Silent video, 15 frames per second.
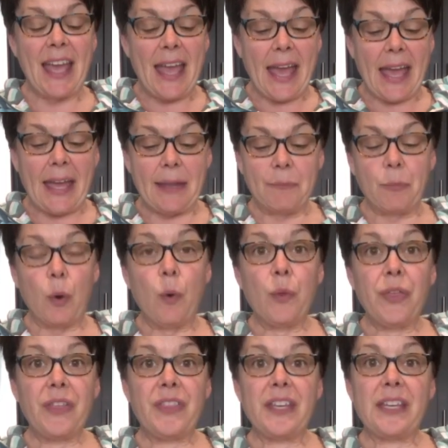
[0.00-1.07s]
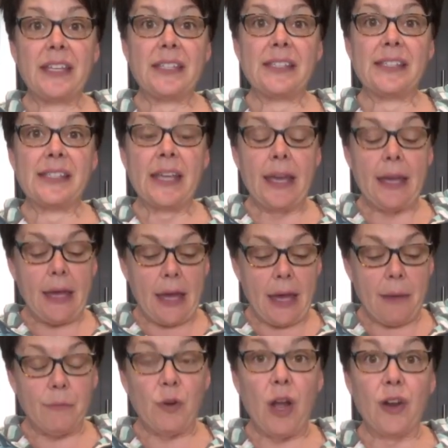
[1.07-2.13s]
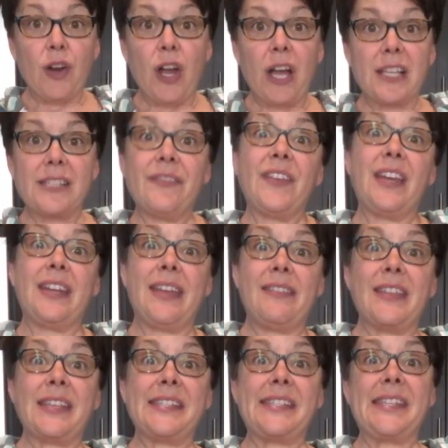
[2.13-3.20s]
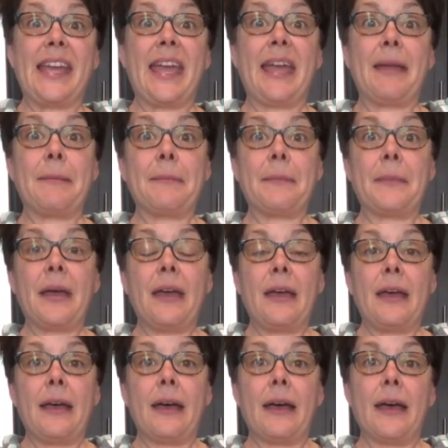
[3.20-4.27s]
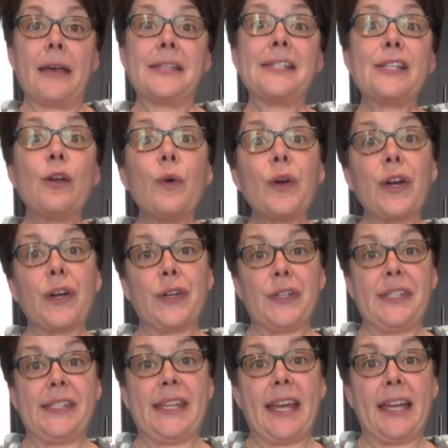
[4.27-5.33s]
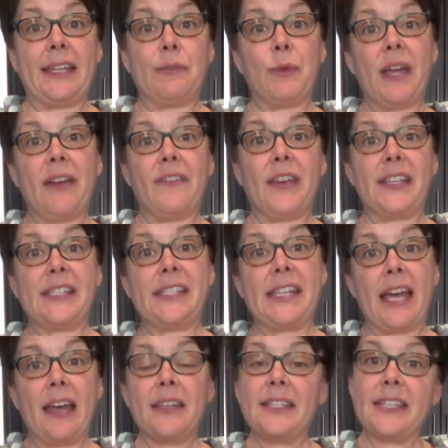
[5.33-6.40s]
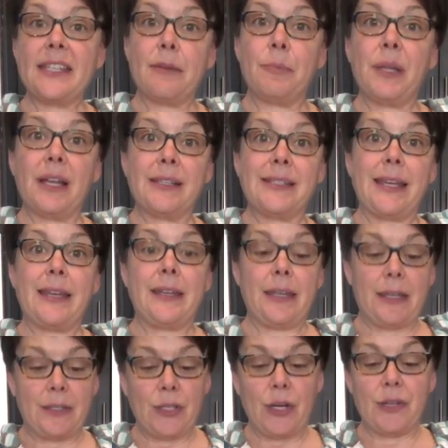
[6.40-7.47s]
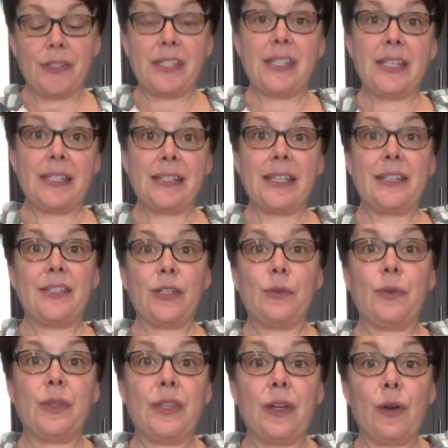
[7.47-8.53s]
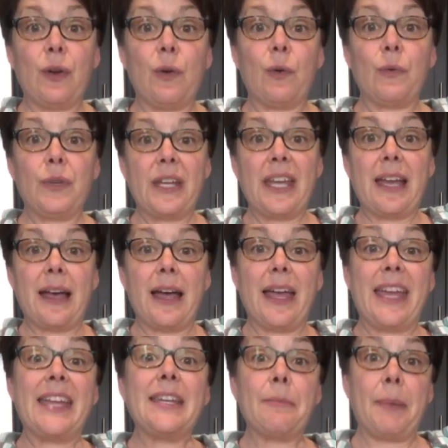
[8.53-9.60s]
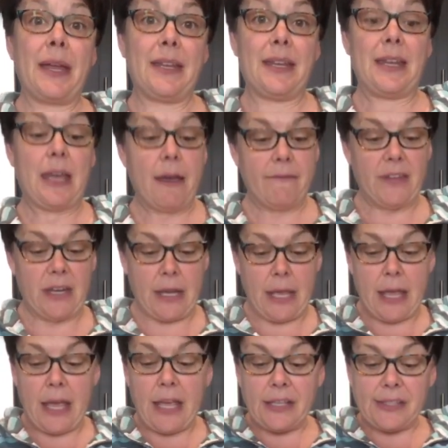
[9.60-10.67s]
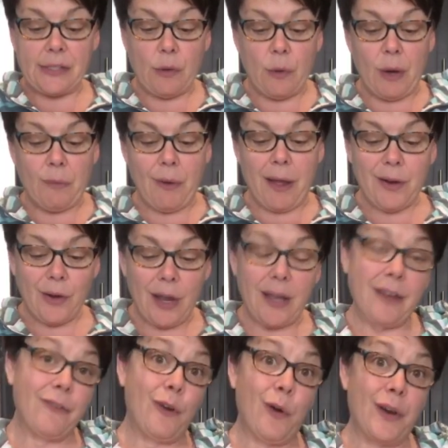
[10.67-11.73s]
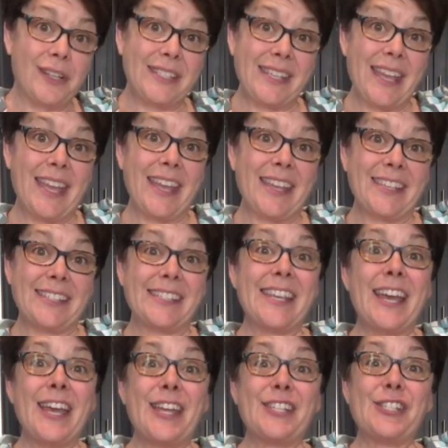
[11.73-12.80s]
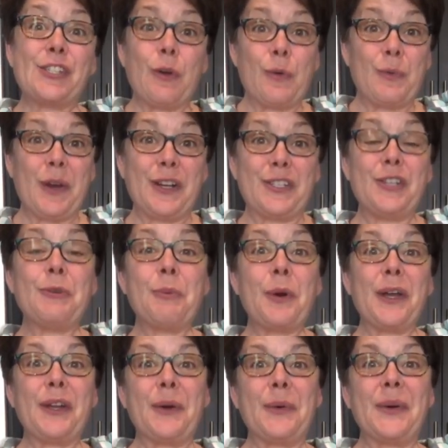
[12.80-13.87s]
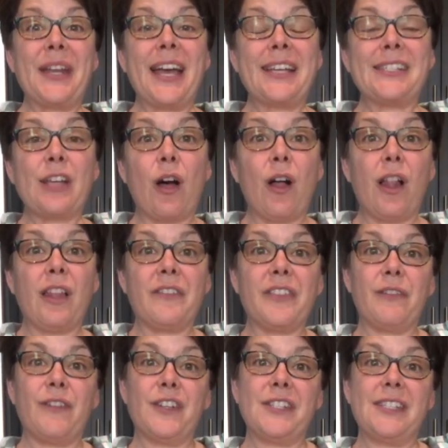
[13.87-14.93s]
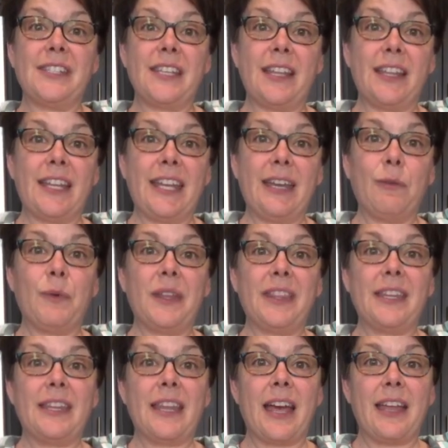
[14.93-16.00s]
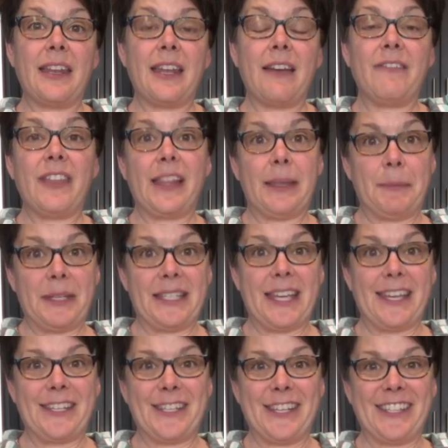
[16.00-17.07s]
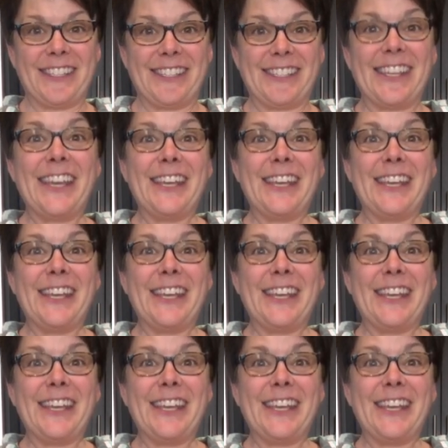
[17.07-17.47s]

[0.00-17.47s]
And both of these rock crocks fit in the same slow cooker stand. We have a stand that plugs in and it turns these into their own independent oven. So a rock crock, of course, is stoneware 2.0. It has all of the versatility with none of the limitations.